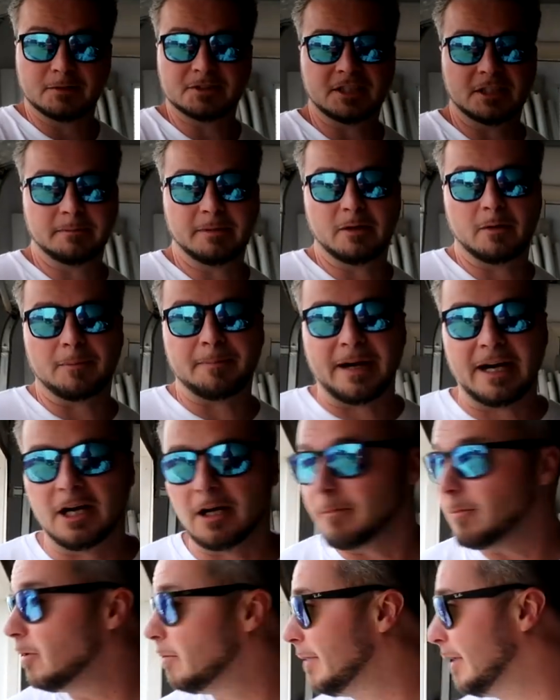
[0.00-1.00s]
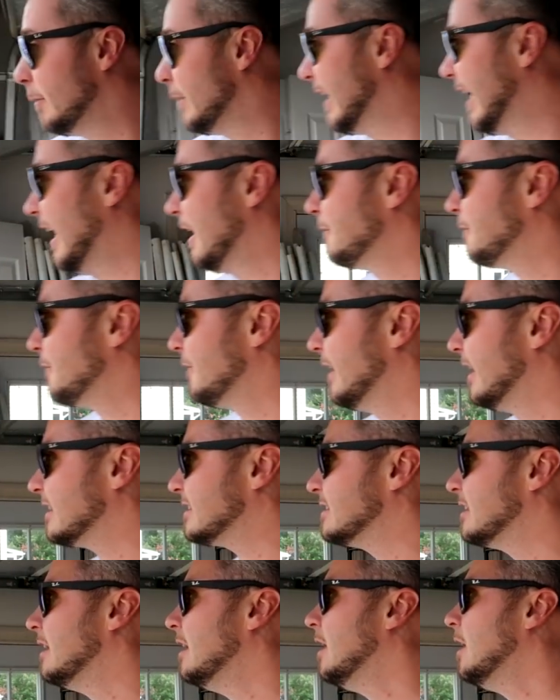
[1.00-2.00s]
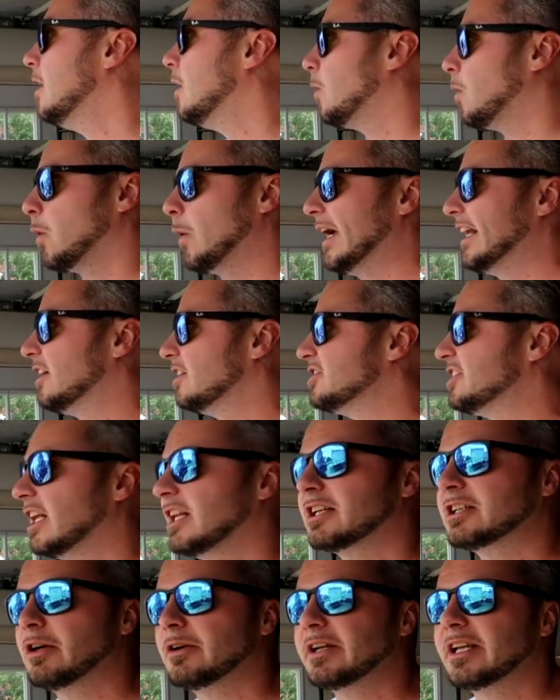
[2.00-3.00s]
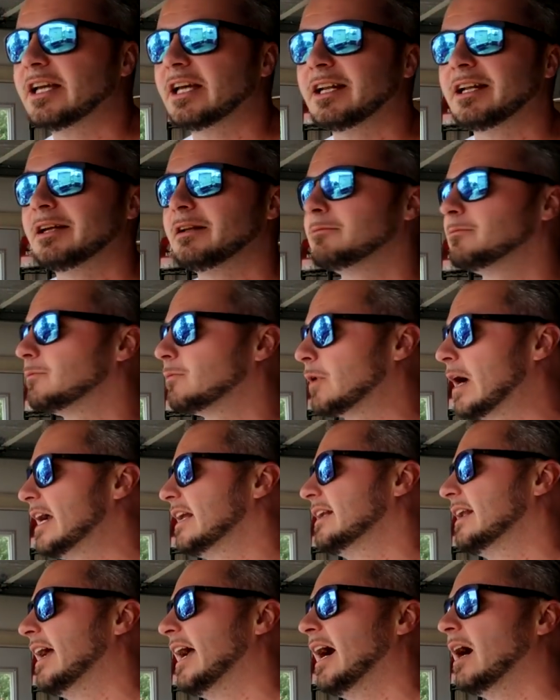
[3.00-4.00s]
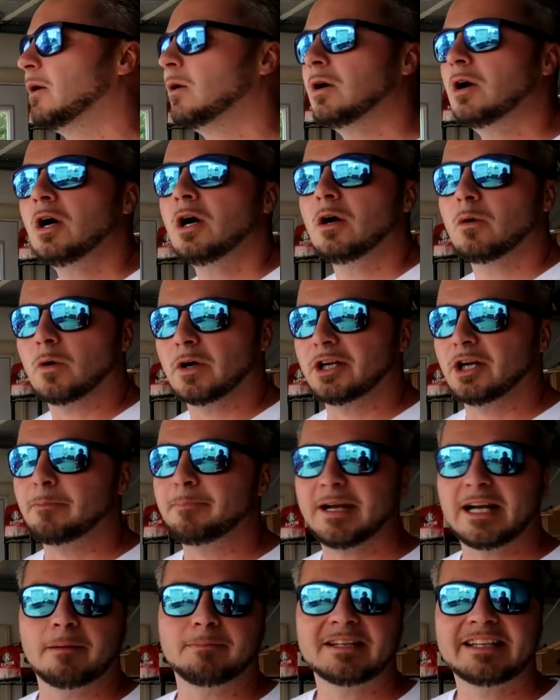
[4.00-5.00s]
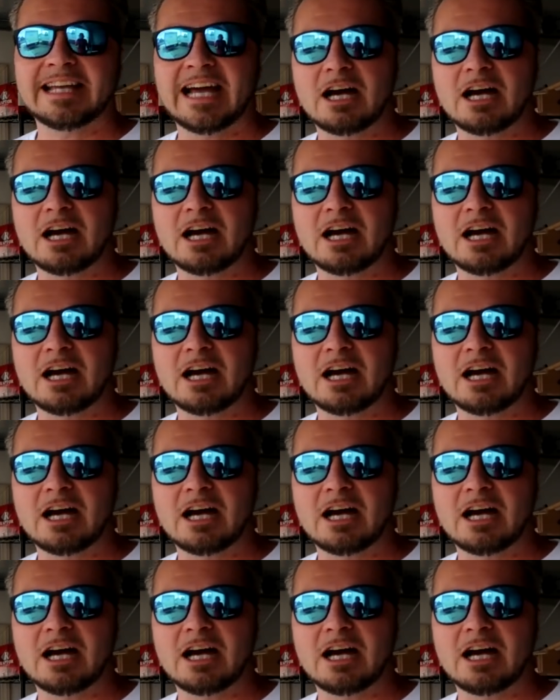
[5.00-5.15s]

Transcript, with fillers: it was going to be repairable, but we got it fixed. We're waiting on Jellico to get in right now. We're going to go pick up the